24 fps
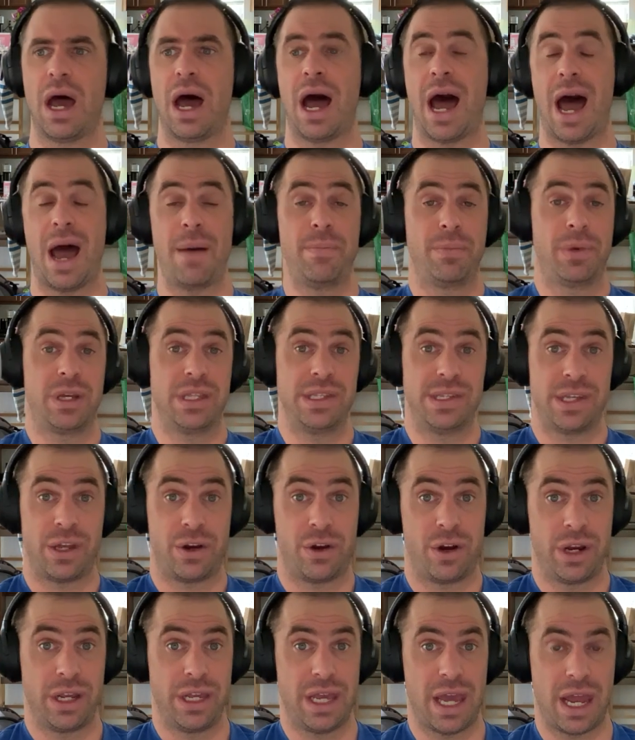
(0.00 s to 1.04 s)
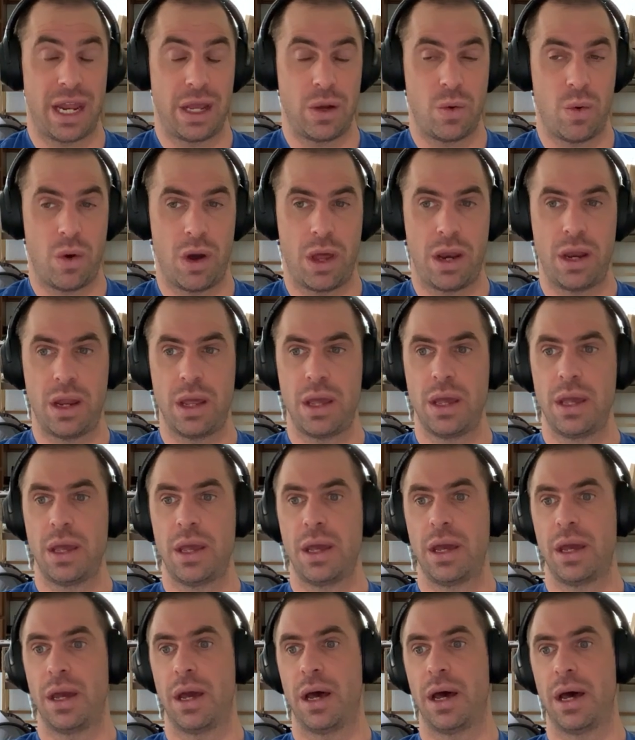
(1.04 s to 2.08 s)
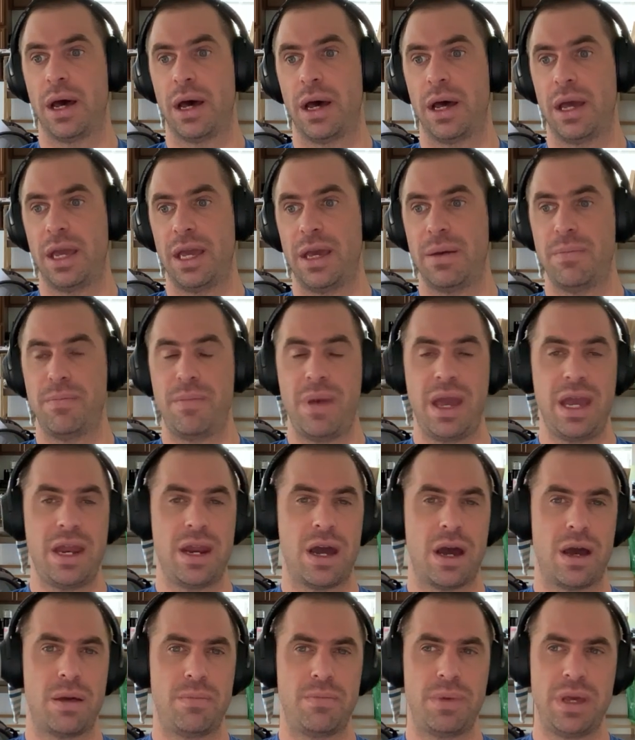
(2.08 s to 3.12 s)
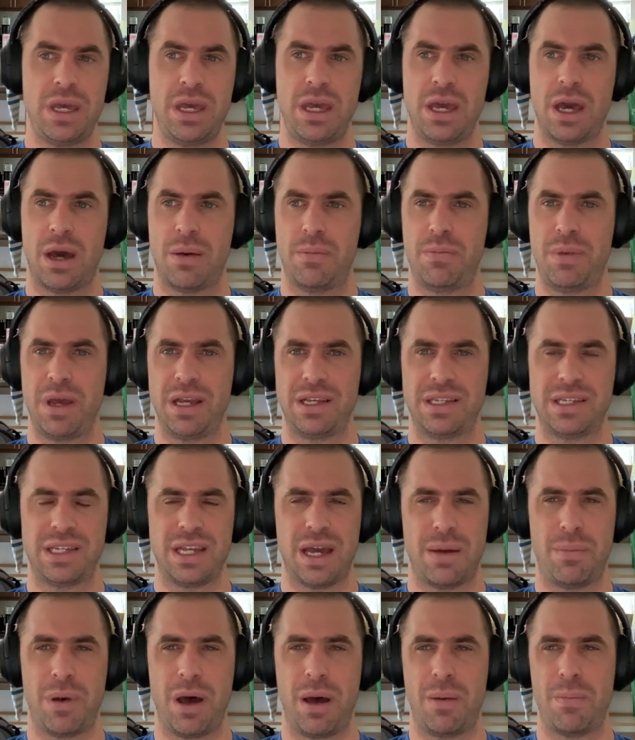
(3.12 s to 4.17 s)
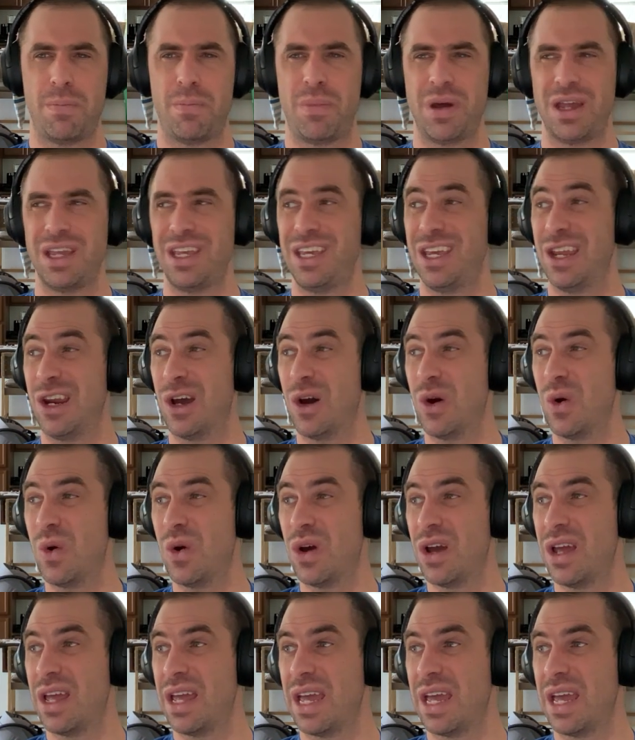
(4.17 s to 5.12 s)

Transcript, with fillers: I'm considering getting one. Uh, it may not be a big step up, but you know,